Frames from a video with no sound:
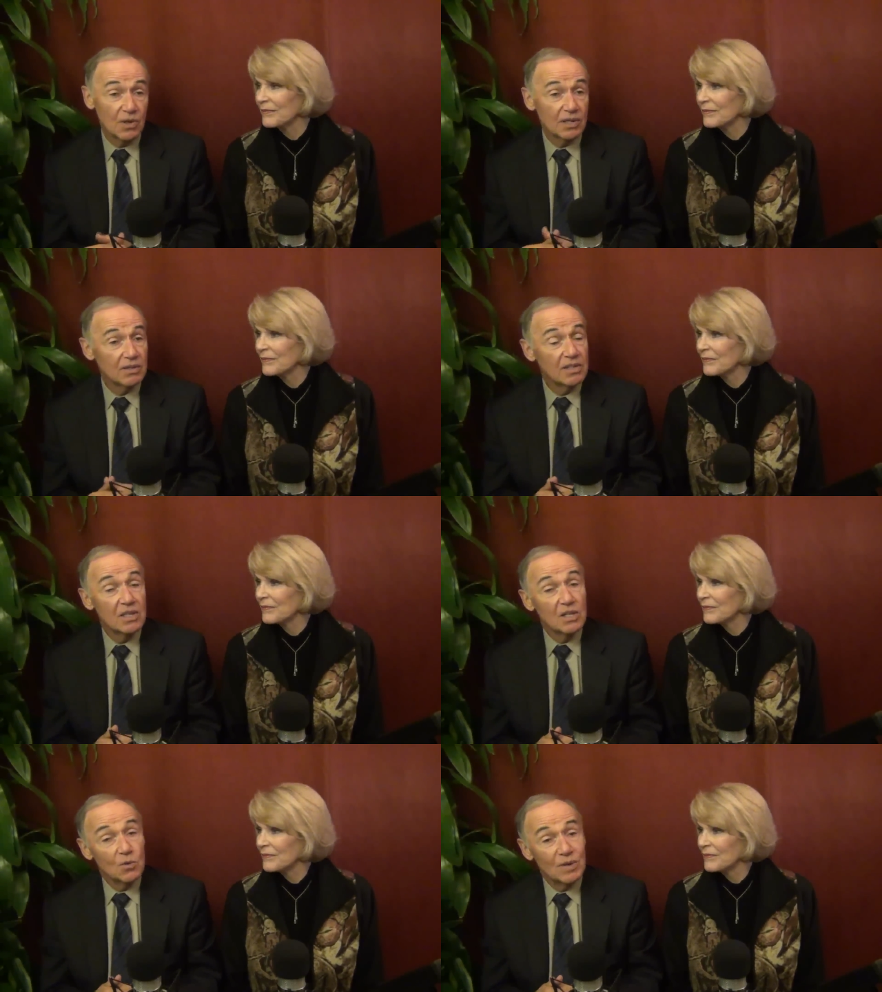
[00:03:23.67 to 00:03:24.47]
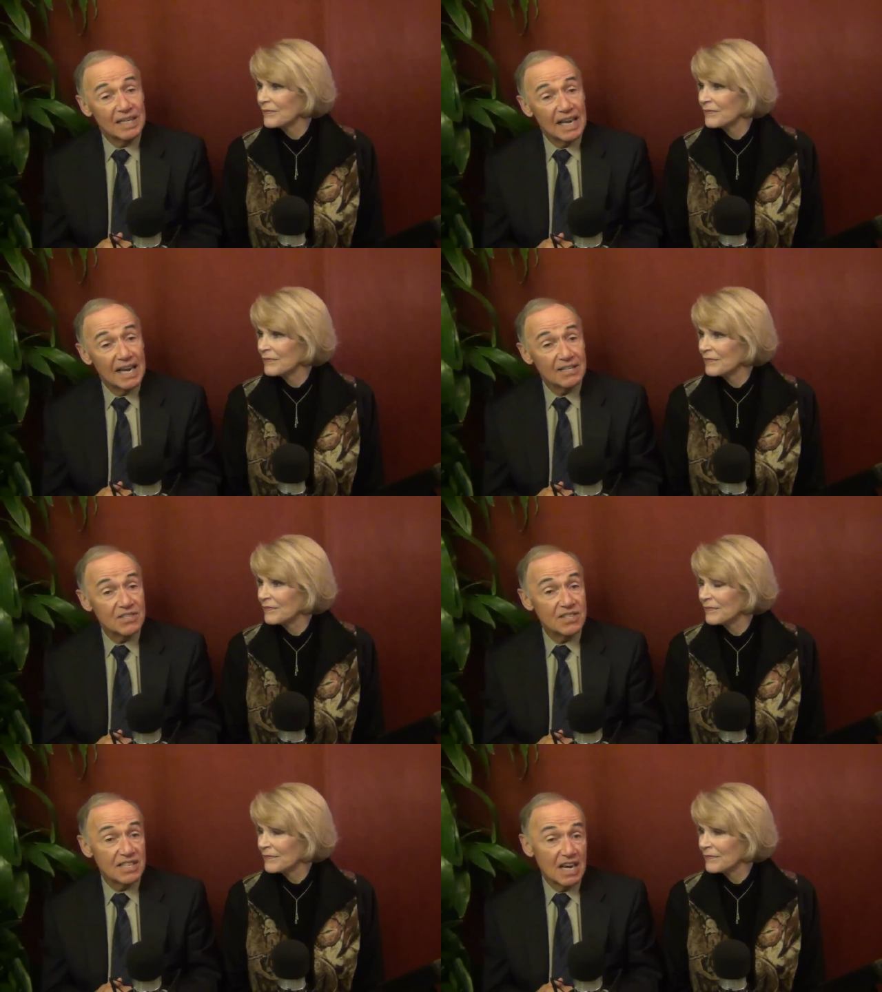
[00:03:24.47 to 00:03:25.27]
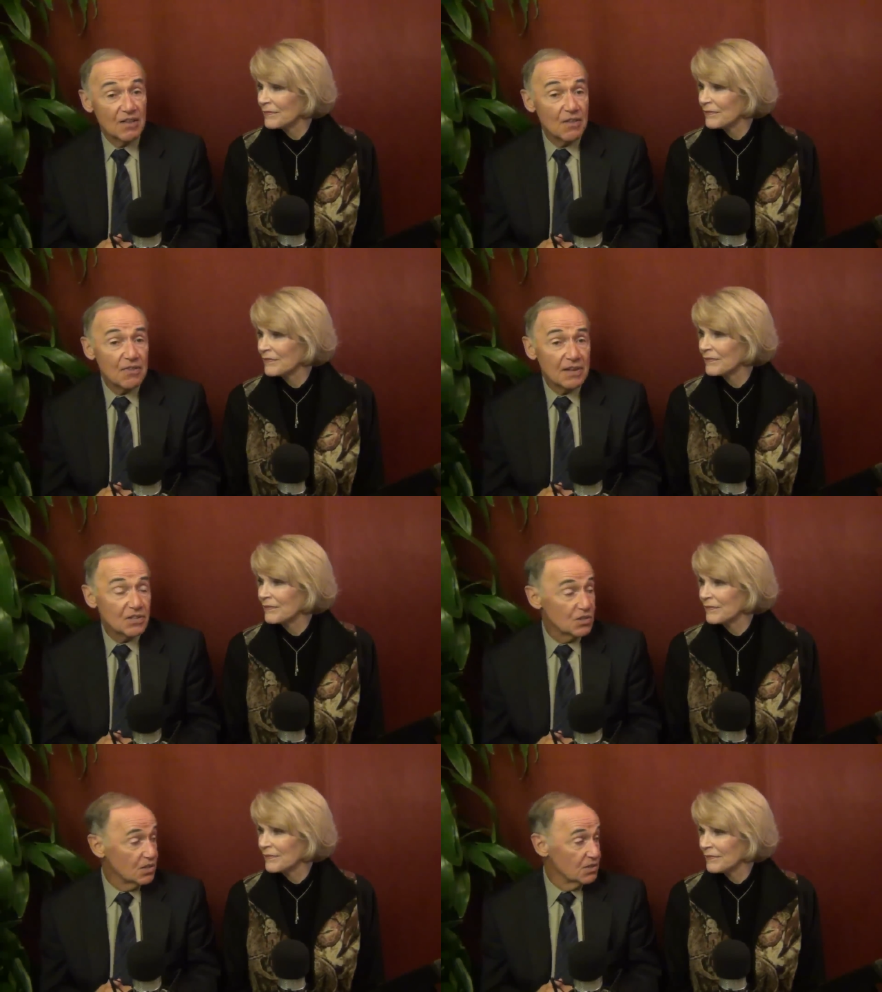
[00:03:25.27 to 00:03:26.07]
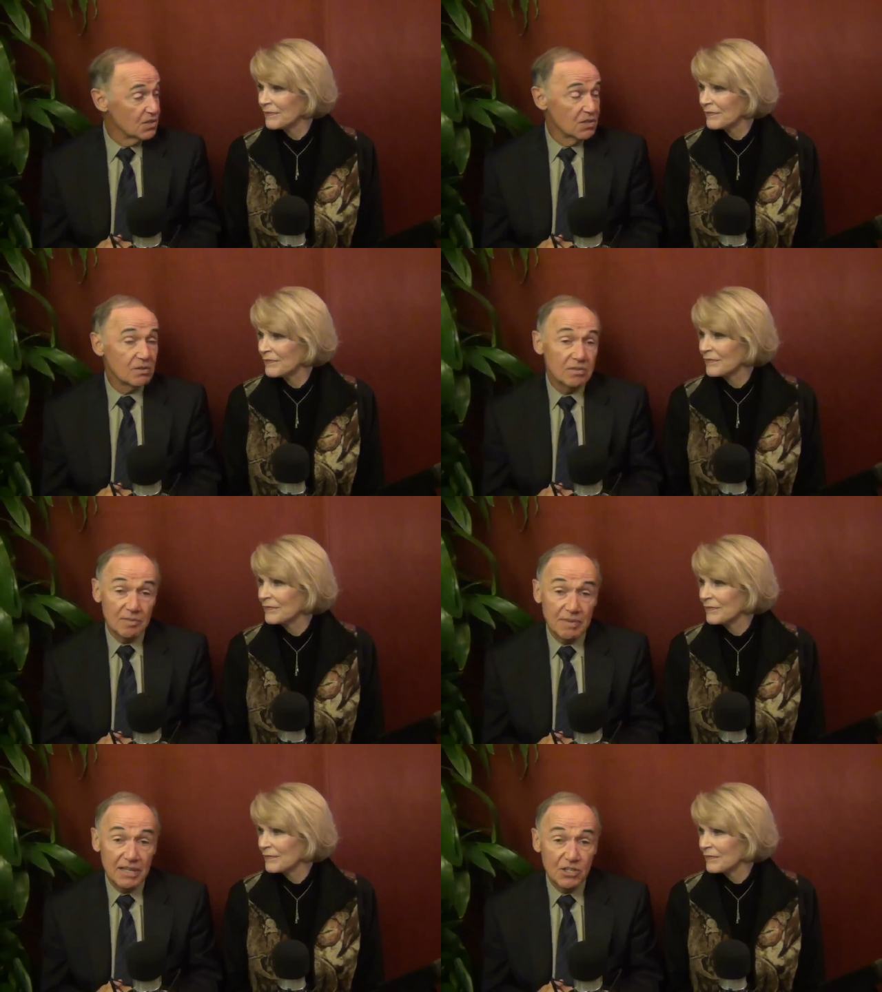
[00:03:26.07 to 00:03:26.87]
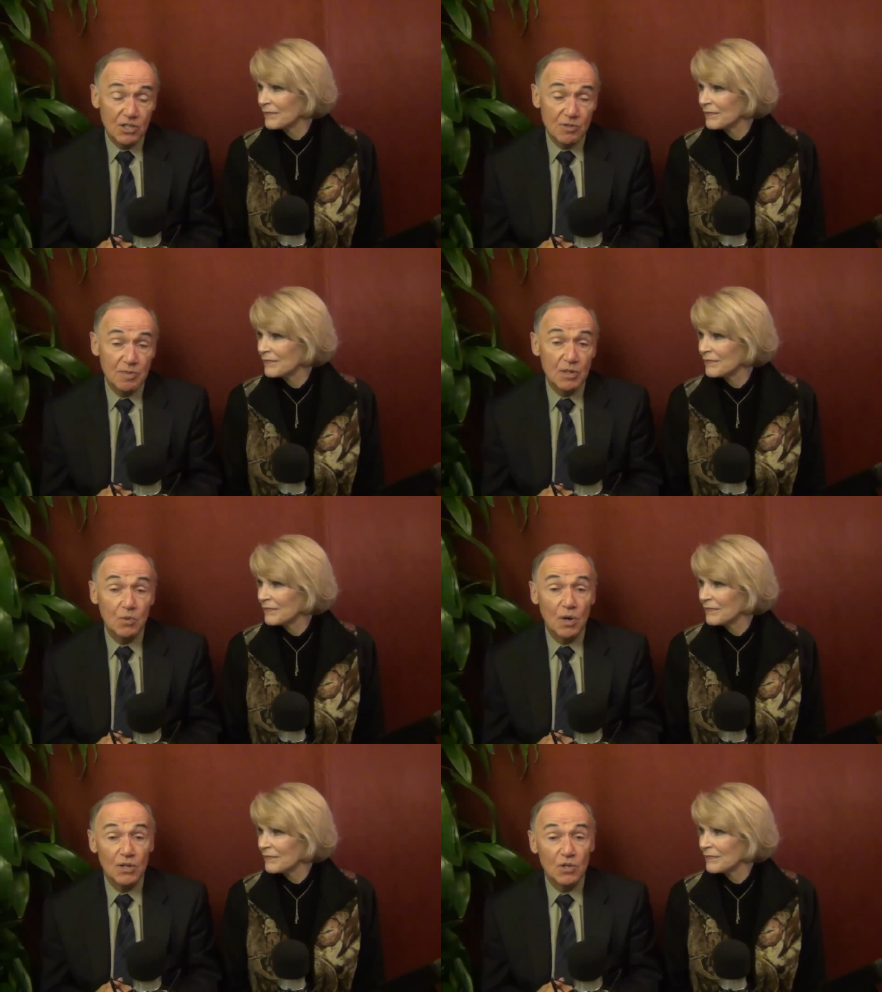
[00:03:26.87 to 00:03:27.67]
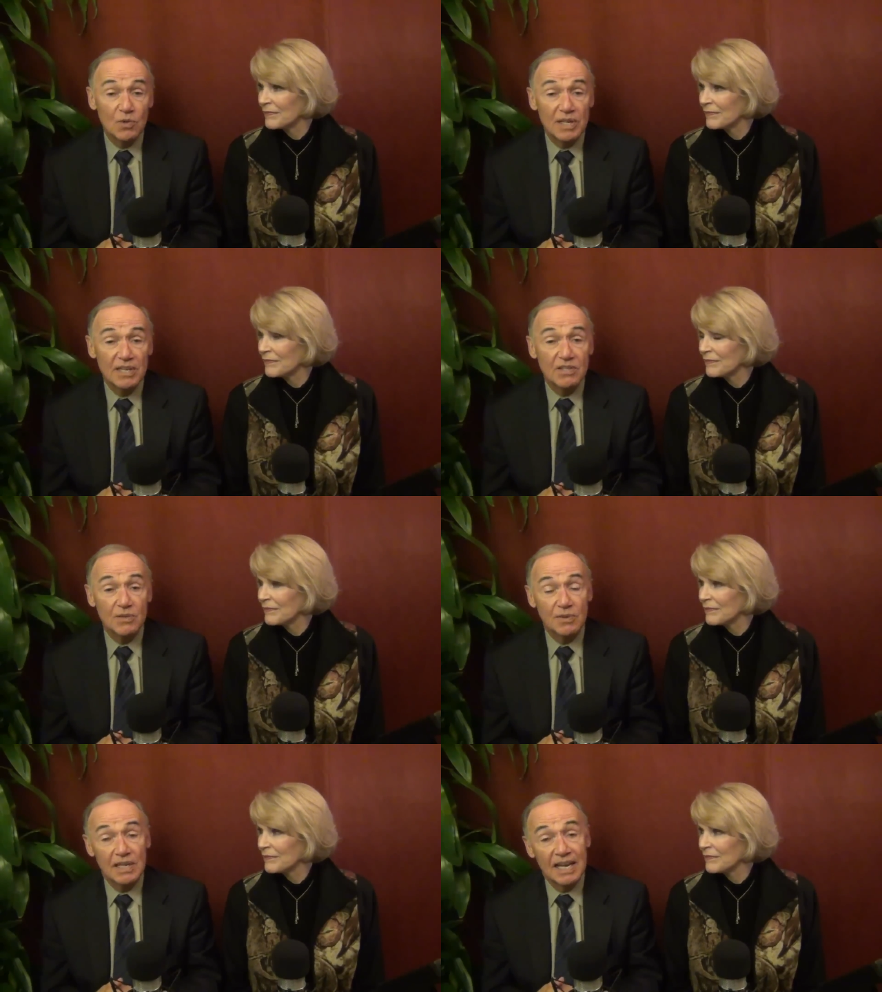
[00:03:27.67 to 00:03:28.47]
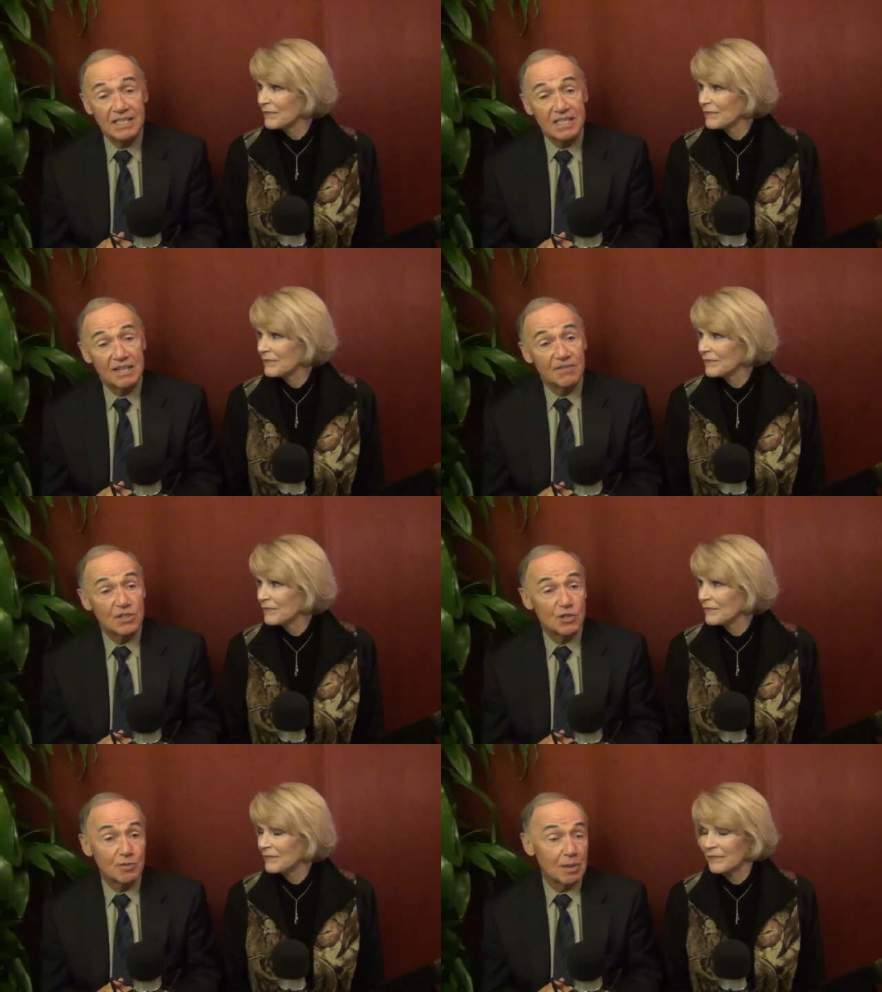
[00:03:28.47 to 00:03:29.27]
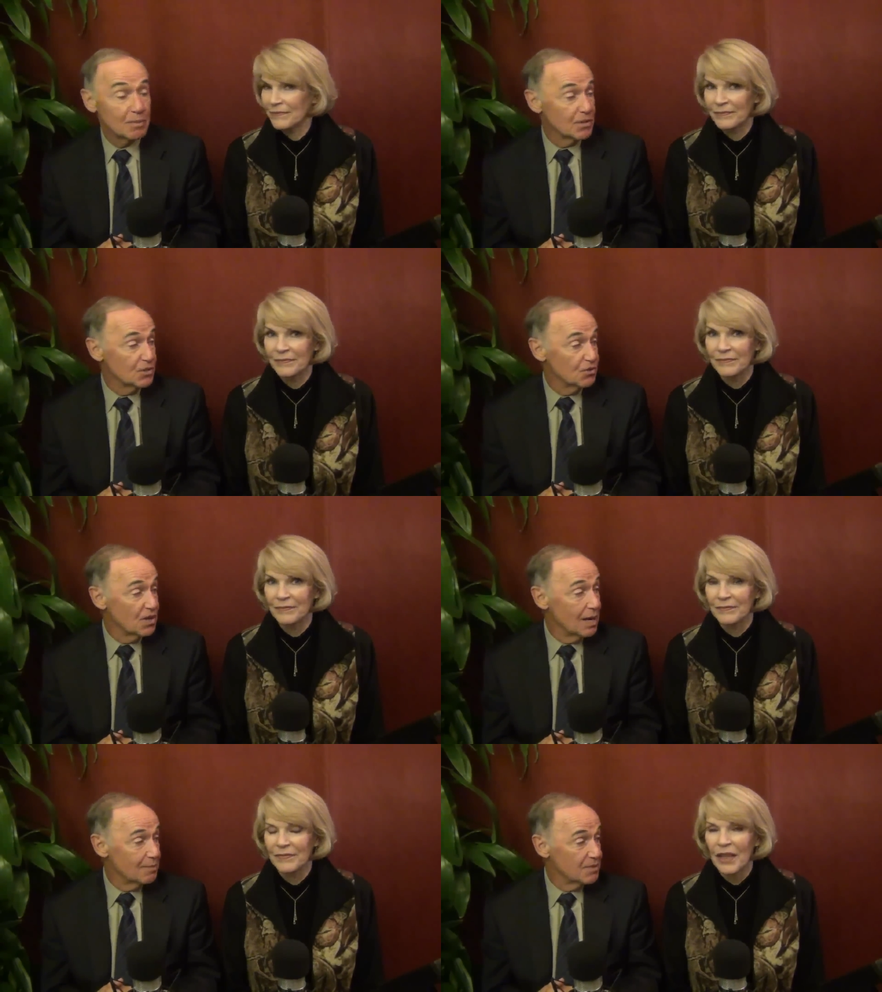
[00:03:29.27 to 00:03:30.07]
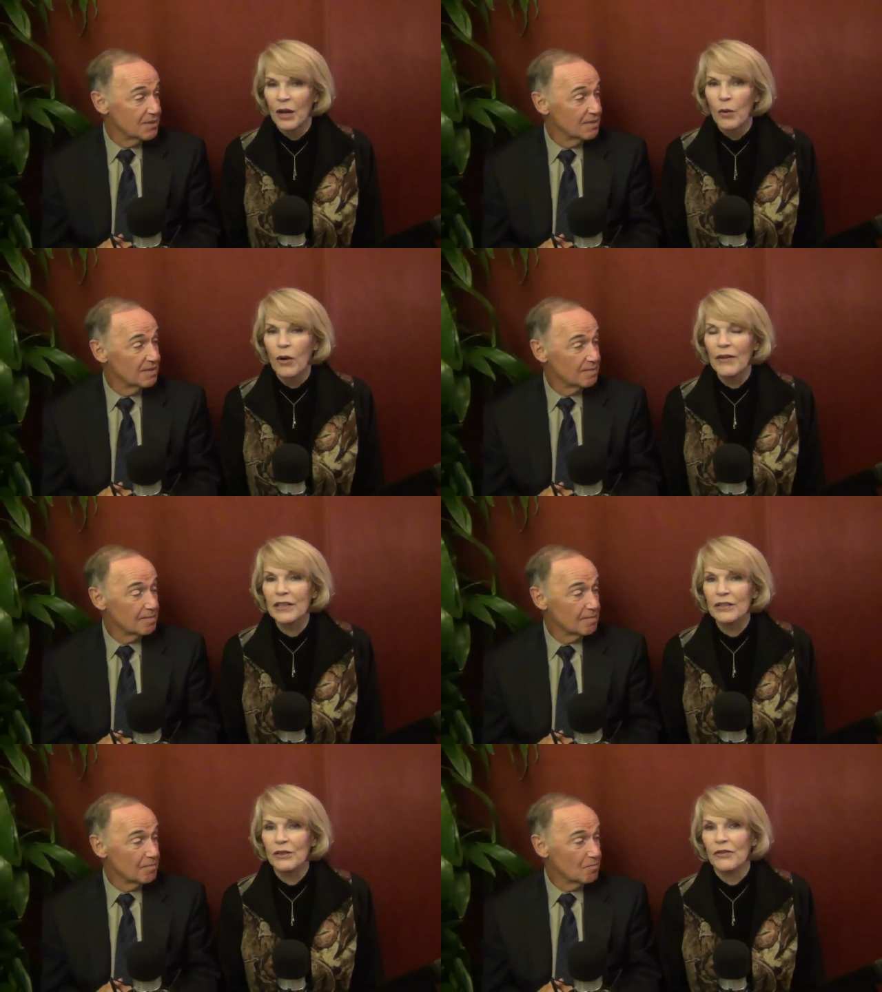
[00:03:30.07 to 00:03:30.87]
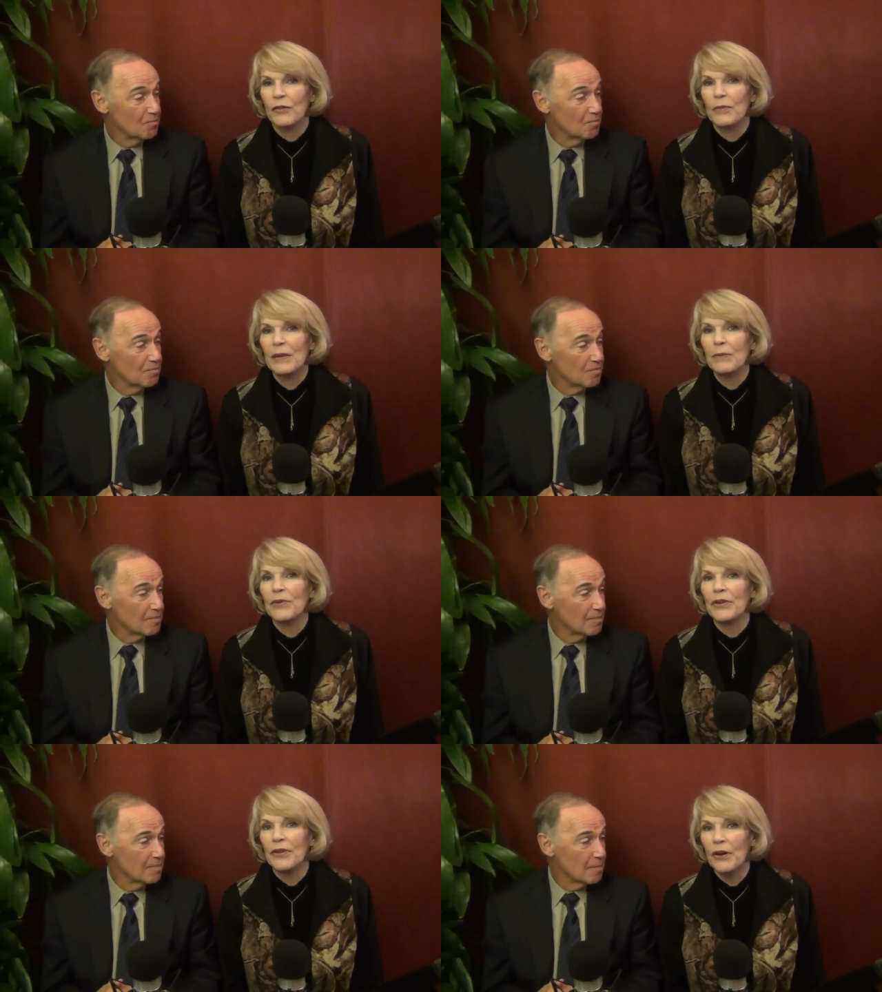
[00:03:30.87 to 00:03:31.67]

Speaker 1: oil, when it adds to the other things you can do, it may just be what you need to relax enough that your blood pressure drops.
Speaker 2: Well, I think it's good for people to